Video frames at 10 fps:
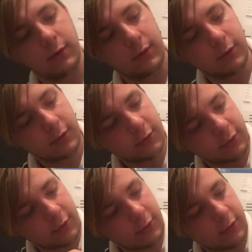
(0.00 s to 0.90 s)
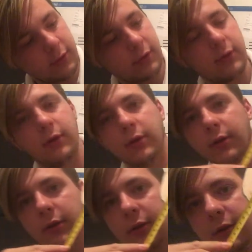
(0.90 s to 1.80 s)
I'll show you.
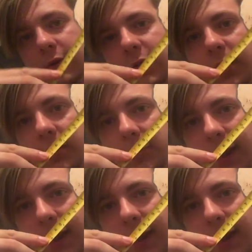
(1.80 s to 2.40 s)
You can see how in the